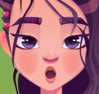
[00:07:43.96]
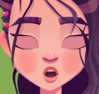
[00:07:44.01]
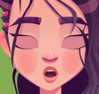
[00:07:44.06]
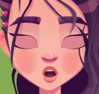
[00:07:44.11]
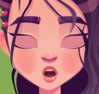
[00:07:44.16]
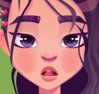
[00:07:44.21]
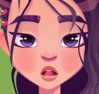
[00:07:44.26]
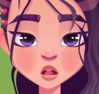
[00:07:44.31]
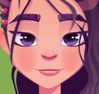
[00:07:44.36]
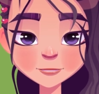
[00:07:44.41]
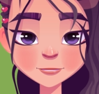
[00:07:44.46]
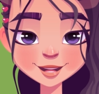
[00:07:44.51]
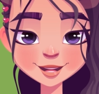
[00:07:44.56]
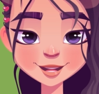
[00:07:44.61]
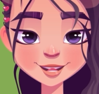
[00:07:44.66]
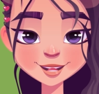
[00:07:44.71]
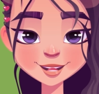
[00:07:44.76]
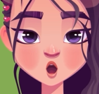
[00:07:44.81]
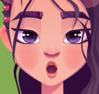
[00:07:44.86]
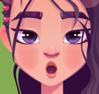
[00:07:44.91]
The boys
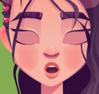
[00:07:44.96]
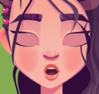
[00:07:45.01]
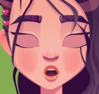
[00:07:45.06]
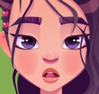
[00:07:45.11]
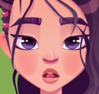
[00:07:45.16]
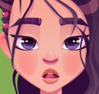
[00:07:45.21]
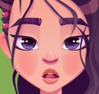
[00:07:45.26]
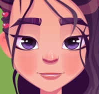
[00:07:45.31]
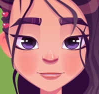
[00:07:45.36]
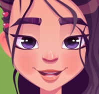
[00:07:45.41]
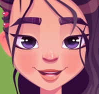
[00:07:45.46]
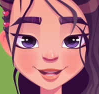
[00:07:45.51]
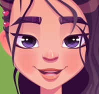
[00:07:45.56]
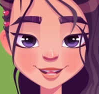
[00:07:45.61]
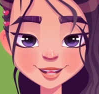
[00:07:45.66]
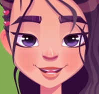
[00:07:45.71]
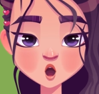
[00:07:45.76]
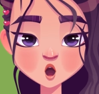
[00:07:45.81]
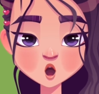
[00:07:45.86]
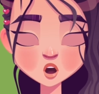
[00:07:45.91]
ride the swift
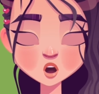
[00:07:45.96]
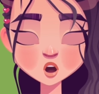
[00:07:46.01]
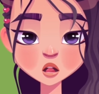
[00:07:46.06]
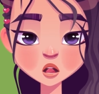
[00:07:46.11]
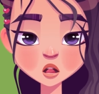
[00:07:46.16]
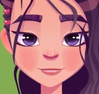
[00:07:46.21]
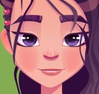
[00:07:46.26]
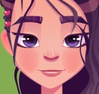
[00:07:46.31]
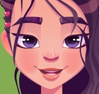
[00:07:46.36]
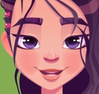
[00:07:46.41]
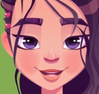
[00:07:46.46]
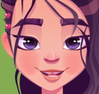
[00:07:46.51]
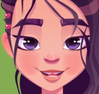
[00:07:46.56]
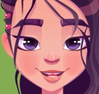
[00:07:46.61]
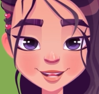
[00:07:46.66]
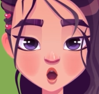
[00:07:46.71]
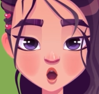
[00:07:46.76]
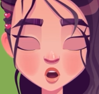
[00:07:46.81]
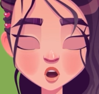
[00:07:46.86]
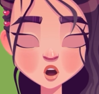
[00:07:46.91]
brown water in
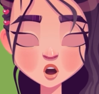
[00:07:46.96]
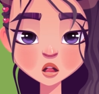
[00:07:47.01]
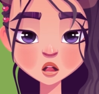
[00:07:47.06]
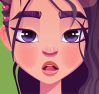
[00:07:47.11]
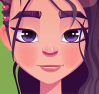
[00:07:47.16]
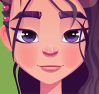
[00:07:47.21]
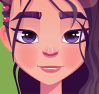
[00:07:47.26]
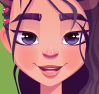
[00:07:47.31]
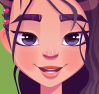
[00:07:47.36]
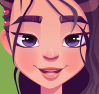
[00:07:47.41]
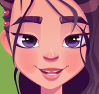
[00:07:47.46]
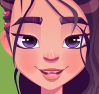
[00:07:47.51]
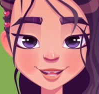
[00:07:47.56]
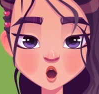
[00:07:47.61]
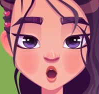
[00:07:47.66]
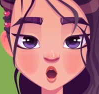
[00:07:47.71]
silence, giddy and